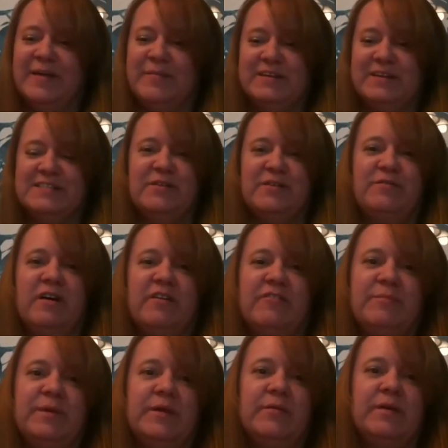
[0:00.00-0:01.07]
get myself off
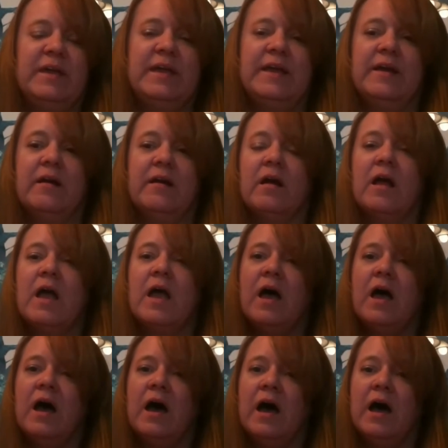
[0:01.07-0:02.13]
mute here.
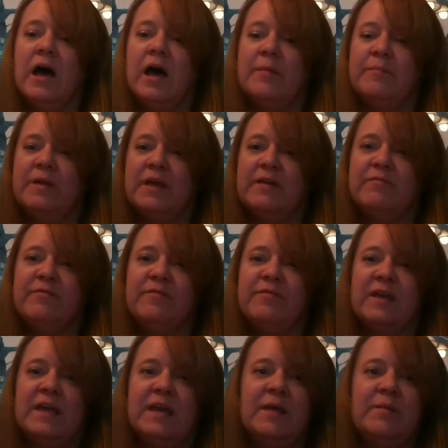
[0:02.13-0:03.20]
Um, if
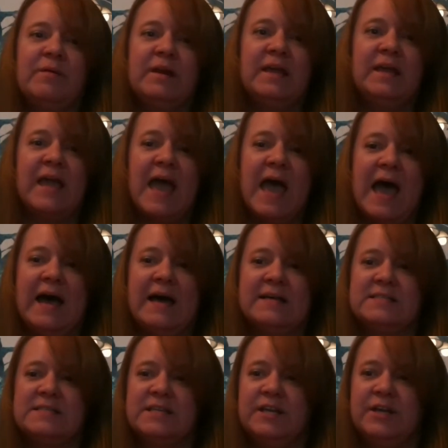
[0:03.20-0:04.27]
anybody
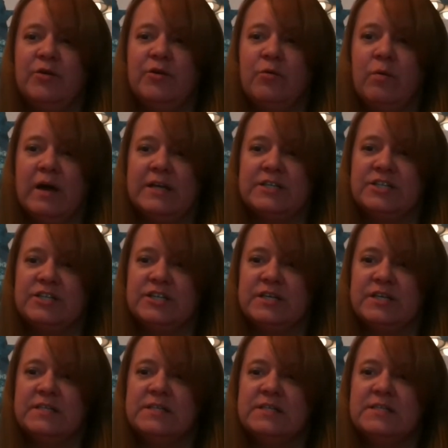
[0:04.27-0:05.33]
has any
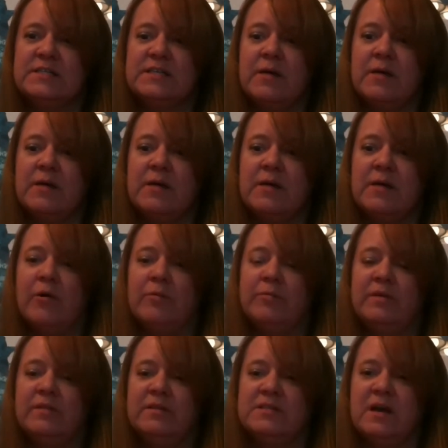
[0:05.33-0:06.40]
questions, um, now would
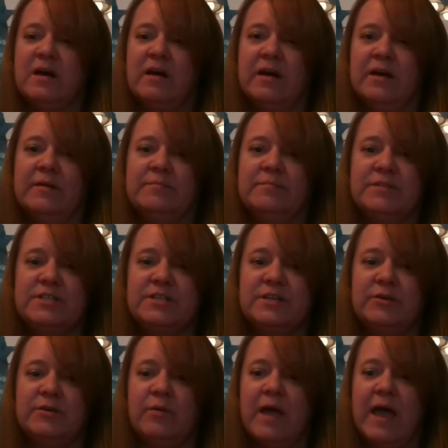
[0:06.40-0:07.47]
be the time
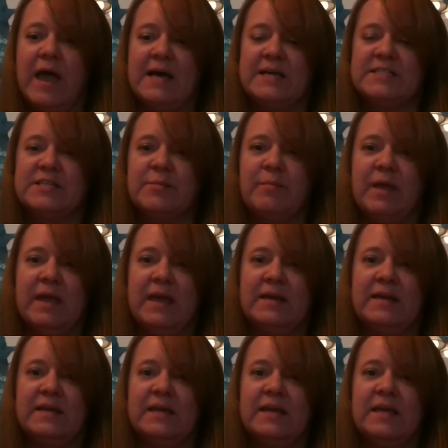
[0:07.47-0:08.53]
to ask
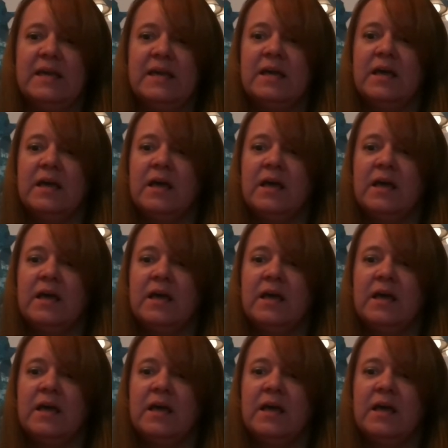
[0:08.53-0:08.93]
Mandy.